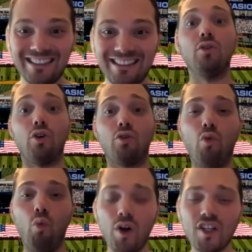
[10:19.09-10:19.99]
So look,
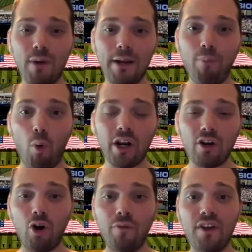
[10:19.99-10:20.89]
what's my point
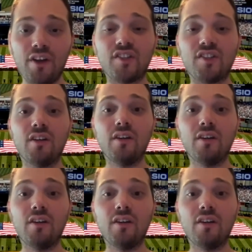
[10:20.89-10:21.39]
in all of this?